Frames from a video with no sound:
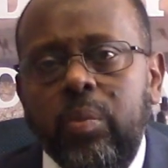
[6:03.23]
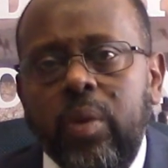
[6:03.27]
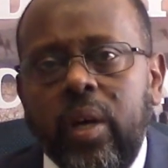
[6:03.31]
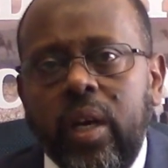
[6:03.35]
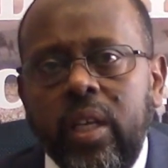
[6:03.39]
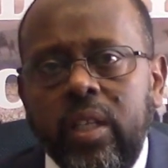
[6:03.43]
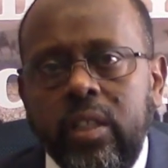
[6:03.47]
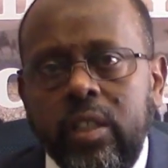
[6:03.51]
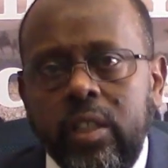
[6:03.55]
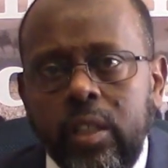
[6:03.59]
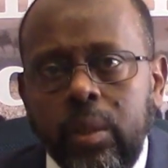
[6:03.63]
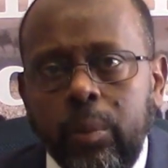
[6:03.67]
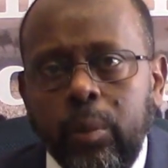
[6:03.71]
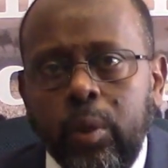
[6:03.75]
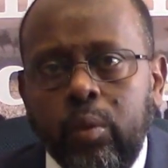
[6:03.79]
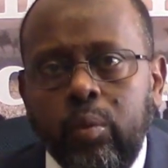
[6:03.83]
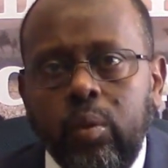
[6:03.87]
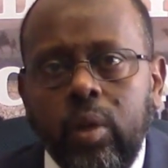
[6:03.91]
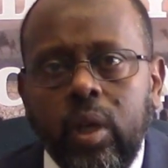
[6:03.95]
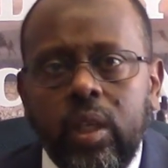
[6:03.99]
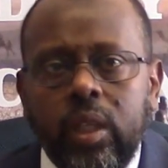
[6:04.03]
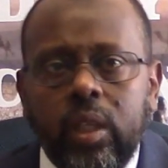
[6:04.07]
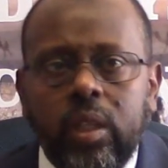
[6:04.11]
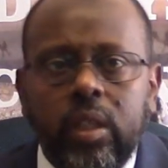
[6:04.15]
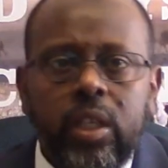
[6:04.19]
by
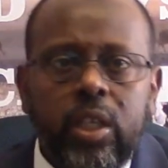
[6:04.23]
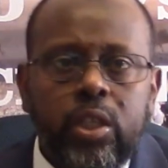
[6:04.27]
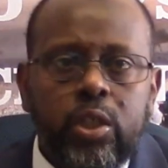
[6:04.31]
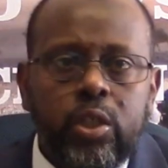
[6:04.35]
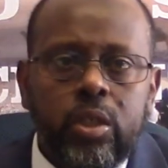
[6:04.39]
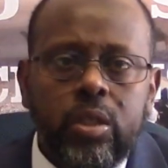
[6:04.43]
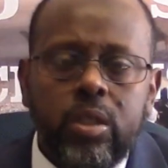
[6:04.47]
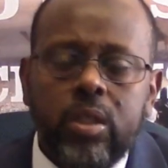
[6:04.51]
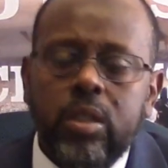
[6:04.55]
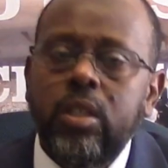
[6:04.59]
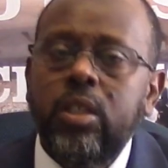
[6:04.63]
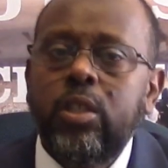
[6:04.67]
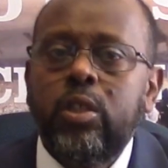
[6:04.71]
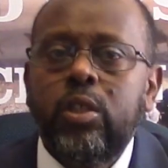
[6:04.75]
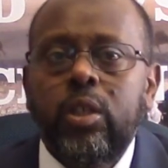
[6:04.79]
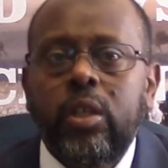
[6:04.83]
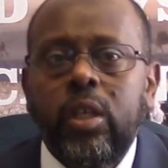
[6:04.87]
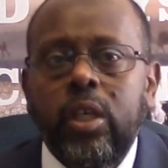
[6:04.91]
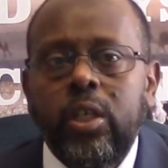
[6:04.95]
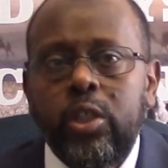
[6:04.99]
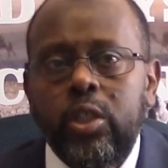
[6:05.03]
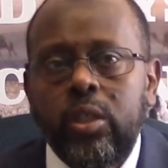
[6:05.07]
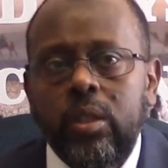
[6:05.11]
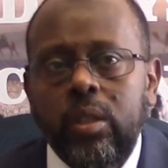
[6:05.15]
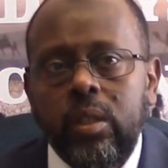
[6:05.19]
democratic nations
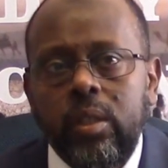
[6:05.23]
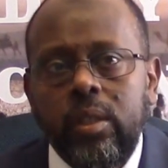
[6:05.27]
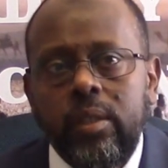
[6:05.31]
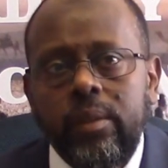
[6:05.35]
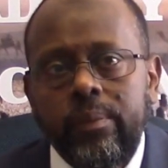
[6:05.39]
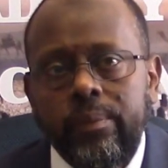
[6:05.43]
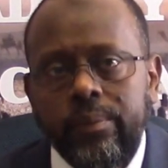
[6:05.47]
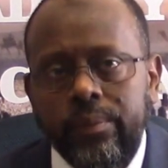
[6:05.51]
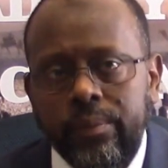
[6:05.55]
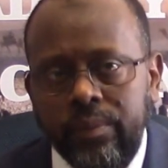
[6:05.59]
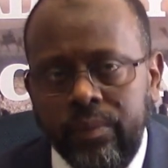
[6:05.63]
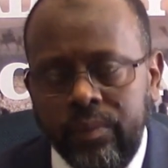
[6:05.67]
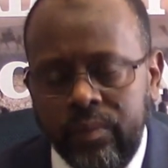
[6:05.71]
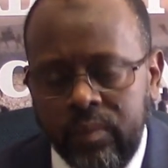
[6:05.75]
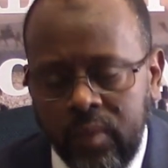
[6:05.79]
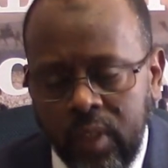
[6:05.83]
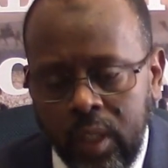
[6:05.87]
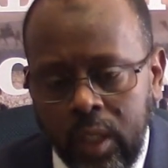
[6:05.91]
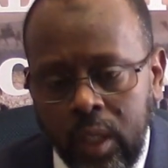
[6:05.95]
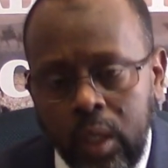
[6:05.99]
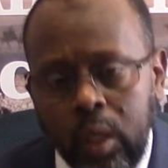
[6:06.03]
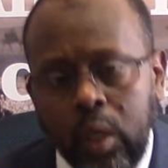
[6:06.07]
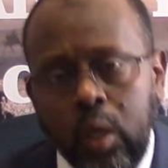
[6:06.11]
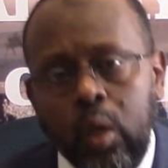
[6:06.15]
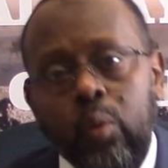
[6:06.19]
internationally.
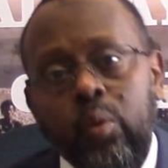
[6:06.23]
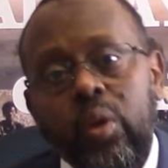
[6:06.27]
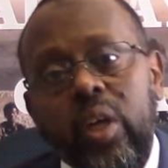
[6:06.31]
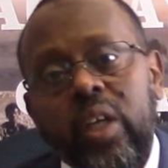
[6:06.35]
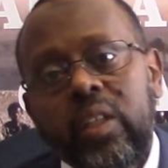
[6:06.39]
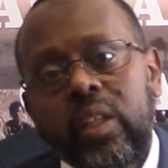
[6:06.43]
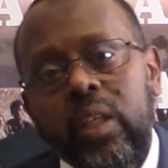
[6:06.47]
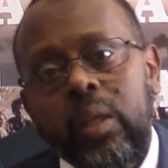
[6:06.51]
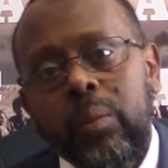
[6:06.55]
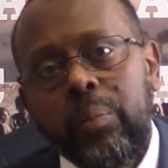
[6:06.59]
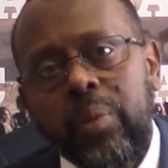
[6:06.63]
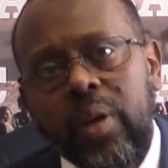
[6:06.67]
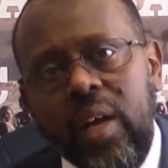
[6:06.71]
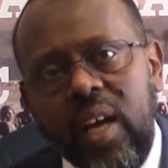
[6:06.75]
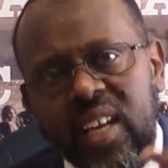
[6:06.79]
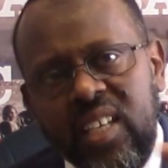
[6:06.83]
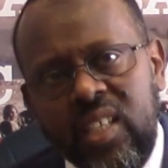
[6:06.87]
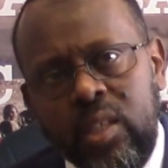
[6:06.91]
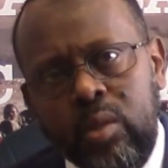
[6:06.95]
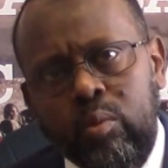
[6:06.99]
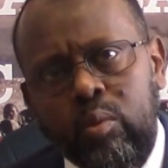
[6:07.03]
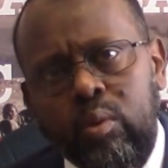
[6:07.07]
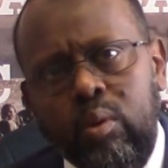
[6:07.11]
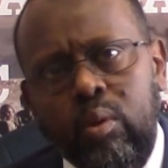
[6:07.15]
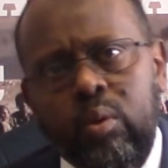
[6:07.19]
Correcting
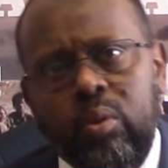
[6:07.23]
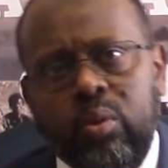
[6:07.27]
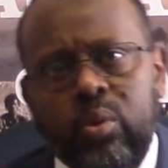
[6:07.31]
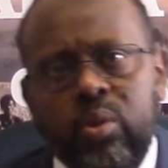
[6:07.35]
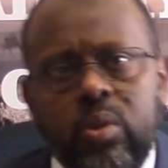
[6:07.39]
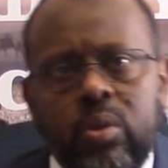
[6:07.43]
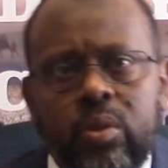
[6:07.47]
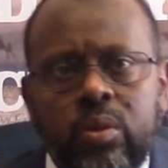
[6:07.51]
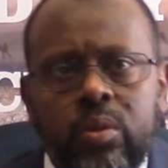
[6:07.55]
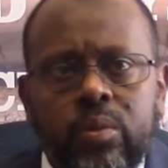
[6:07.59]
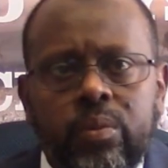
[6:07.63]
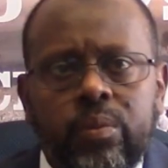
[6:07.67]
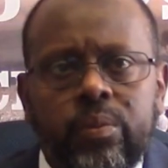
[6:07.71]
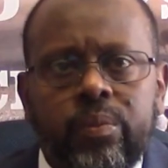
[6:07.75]
past wrongs,